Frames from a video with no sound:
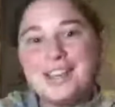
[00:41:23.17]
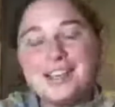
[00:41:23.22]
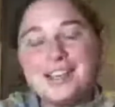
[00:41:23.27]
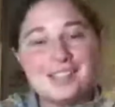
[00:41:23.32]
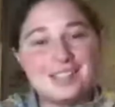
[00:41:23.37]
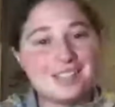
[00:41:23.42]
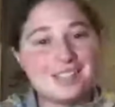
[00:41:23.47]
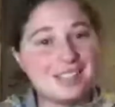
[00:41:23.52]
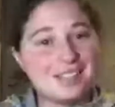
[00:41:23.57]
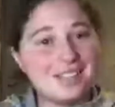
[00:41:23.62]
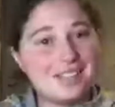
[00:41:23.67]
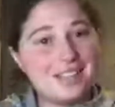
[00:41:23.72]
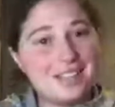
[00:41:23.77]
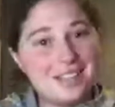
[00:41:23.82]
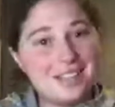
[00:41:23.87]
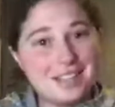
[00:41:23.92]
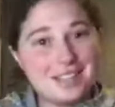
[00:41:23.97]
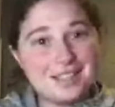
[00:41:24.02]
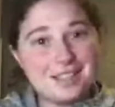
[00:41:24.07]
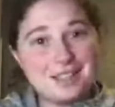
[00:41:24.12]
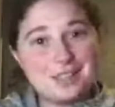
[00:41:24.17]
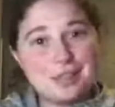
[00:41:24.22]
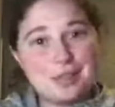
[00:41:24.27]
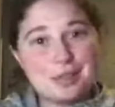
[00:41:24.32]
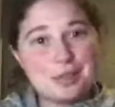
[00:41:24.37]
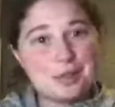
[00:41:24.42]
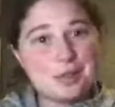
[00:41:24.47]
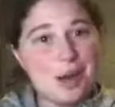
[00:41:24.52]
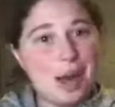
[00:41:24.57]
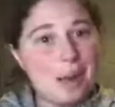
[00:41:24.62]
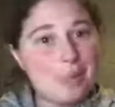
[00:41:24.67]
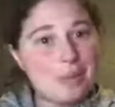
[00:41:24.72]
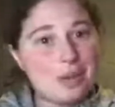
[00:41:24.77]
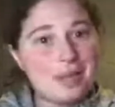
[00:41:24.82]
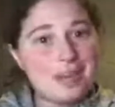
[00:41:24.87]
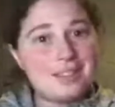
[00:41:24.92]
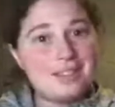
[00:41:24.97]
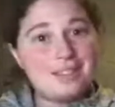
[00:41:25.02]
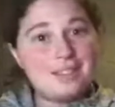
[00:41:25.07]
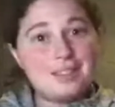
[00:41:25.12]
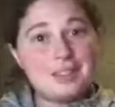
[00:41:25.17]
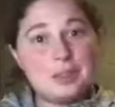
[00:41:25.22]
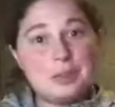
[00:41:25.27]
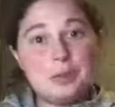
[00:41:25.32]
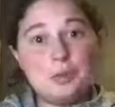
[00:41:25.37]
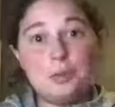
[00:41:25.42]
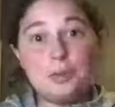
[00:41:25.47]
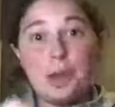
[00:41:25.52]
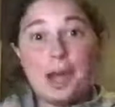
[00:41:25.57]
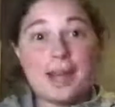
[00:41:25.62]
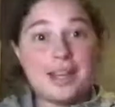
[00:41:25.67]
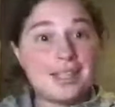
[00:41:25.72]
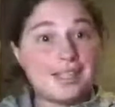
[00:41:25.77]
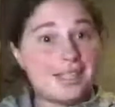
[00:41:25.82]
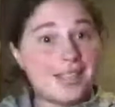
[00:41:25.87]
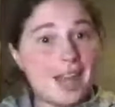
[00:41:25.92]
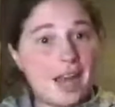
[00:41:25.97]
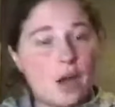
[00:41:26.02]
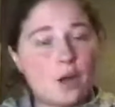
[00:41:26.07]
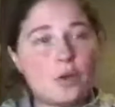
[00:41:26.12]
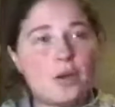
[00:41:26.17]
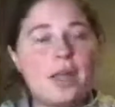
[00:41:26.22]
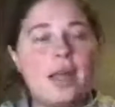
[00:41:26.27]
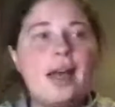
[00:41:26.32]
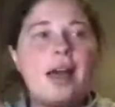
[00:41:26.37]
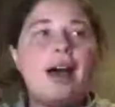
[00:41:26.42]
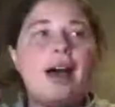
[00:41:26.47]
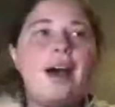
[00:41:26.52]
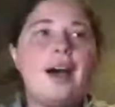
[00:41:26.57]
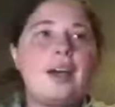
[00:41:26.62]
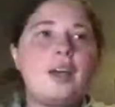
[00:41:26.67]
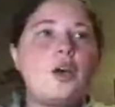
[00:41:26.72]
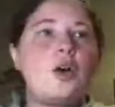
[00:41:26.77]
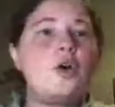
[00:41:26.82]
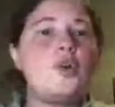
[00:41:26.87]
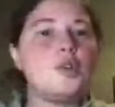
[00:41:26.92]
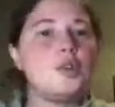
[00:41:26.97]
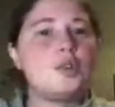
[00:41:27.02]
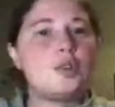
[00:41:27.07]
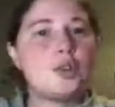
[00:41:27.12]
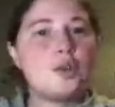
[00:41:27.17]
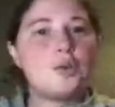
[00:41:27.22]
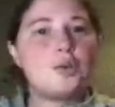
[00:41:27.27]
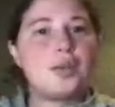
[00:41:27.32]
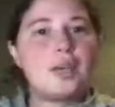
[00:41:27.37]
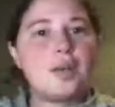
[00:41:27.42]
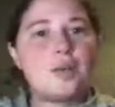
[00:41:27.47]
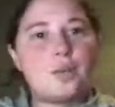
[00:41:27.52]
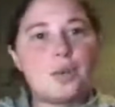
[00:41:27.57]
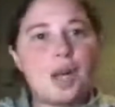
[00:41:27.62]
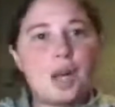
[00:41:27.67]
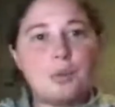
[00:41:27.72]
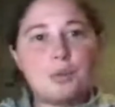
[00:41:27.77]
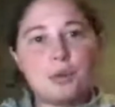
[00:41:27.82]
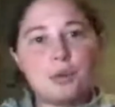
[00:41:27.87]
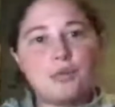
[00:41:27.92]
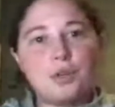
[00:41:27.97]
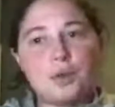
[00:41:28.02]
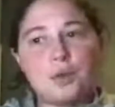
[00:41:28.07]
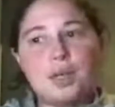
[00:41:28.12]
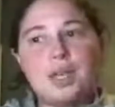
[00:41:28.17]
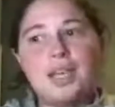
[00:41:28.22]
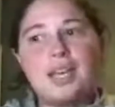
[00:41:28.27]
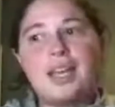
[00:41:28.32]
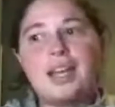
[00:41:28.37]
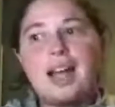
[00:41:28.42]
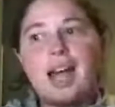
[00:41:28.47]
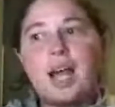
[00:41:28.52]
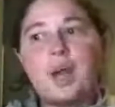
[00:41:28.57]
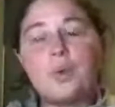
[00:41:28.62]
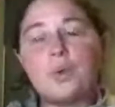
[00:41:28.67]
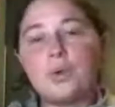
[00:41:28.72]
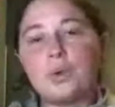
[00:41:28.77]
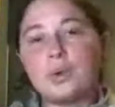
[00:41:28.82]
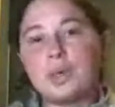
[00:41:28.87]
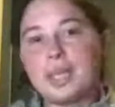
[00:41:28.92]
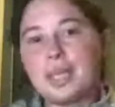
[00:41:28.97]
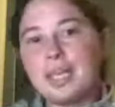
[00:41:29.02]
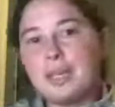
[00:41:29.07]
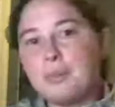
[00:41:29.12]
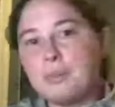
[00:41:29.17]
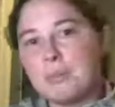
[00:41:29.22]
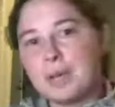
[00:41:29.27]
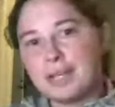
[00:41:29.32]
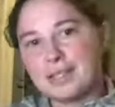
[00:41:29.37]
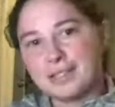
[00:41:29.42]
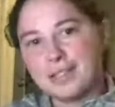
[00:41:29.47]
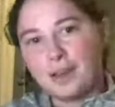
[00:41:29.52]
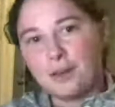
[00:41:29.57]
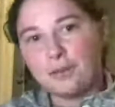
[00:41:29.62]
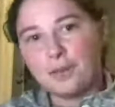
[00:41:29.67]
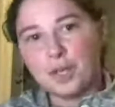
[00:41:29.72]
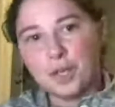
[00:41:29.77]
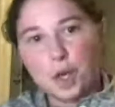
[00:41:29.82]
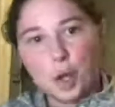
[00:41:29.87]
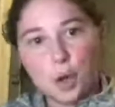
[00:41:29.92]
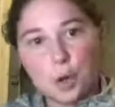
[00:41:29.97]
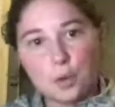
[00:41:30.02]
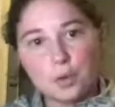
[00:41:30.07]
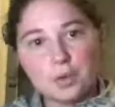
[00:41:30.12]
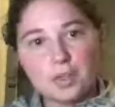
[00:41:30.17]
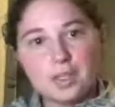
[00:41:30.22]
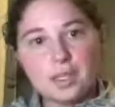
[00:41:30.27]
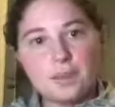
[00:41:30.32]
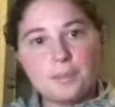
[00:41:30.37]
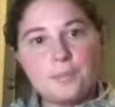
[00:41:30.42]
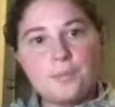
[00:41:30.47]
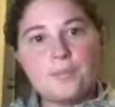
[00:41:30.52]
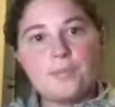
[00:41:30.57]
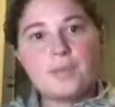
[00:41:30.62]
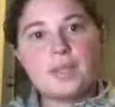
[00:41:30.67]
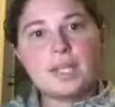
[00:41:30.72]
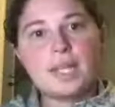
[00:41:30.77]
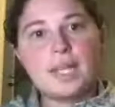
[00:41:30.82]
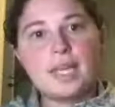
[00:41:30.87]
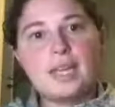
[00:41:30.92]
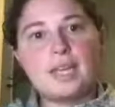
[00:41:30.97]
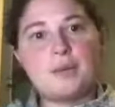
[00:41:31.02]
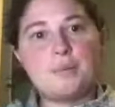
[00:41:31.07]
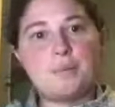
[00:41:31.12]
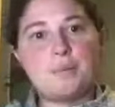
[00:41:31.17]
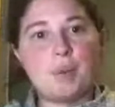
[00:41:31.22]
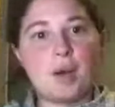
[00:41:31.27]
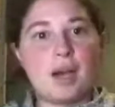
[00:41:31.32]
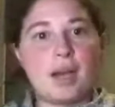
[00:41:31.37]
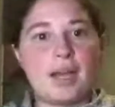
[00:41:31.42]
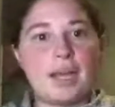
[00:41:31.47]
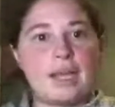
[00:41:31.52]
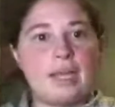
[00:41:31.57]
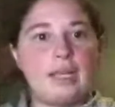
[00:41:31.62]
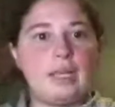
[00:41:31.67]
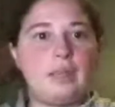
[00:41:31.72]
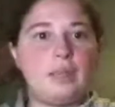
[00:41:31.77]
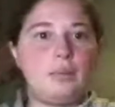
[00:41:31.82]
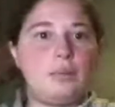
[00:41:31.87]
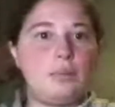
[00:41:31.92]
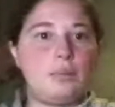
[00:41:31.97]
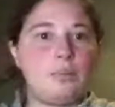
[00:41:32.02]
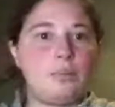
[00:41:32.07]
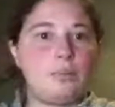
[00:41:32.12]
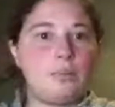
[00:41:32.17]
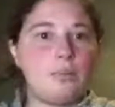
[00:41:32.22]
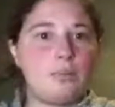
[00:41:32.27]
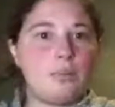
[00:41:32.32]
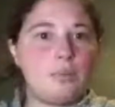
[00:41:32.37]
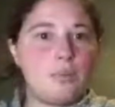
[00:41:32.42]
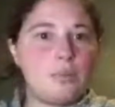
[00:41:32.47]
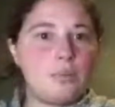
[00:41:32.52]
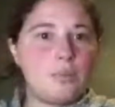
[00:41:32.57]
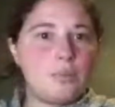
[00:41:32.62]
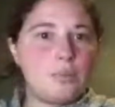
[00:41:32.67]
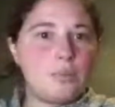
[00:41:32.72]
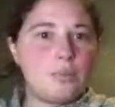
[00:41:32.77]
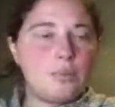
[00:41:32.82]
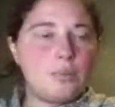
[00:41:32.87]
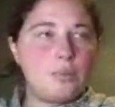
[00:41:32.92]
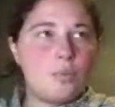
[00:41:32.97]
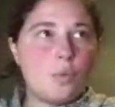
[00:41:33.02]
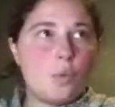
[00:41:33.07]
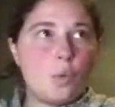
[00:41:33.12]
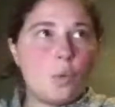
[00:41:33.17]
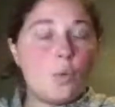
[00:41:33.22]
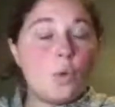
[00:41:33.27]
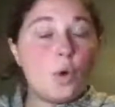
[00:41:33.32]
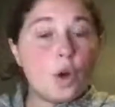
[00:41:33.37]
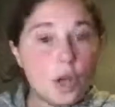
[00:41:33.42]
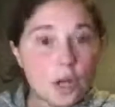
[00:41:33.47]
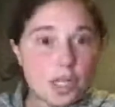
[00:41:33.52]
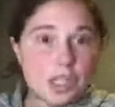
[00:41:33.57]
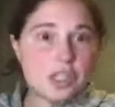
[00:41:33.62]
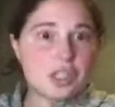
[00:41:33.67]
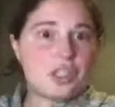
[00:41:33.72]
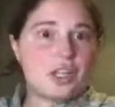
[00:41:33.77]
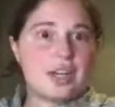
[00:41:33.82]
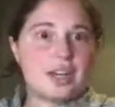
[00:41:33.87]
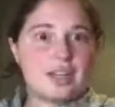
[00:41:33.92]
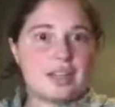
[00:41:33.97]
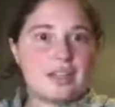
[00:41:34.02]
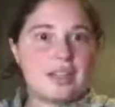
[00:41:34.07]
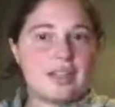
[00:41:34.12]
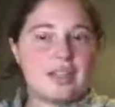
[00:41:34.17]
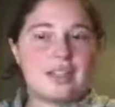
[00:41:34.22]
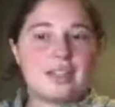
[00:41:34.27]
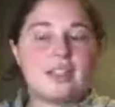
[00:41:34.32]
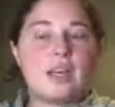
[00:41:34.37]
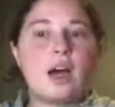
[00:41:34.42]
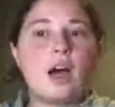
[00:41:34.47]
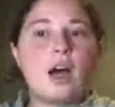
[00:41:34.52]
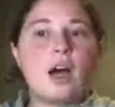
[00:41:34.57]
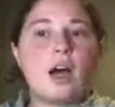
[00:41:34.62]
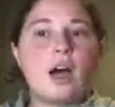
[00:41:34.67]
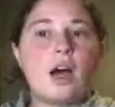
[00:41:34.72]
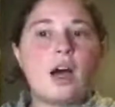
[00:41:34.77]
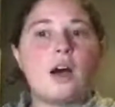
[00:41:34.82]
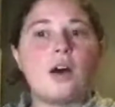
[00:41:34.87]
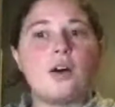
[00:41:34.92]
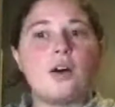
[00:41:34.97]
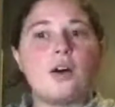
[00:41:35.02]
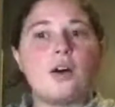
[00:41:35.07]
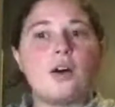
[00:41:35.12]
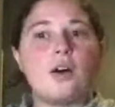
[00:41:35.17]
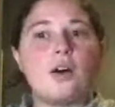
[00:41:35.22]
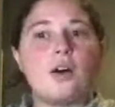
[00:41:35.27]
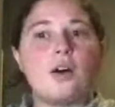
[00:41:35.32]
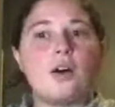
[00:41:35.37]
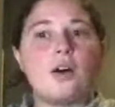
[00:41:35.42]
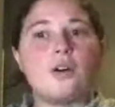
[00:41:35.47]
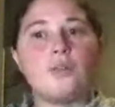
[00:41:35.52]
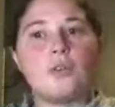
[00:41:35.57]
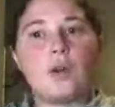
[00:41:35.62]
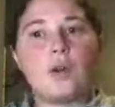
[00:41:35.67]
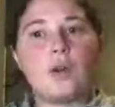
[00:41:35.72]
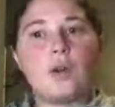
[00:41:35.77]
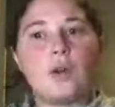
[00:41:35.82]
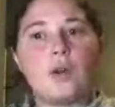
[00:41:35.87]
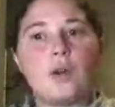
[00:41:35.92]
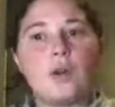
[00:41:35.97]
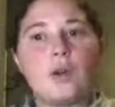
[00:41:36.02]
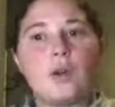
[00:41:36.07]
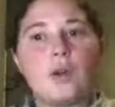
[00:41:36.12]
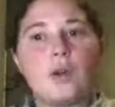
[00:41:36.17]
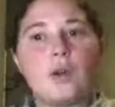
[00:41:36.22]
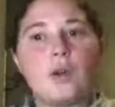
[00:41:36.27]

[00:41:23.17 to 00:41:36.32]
delete it, scrap it, write it down. I also then, when I'm reviewing it, I will keep myself a note in my work checklist of, I have this video.